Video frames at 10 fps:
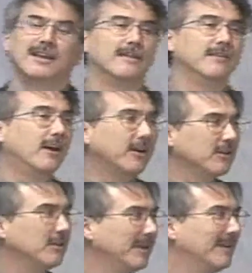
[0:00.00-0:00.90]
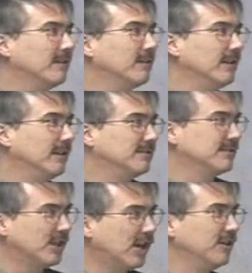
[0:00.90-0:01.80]
And the huddle apparently
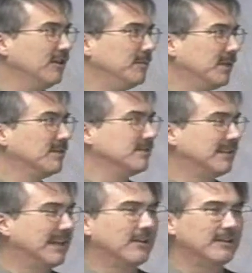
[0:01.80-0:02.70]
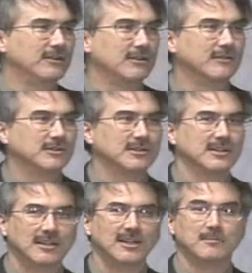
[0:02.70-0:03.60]
started because the Gallaudet University
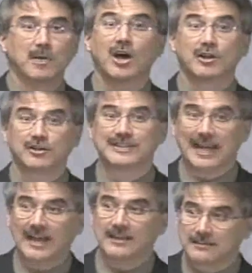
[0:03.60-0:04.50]
team huddled tight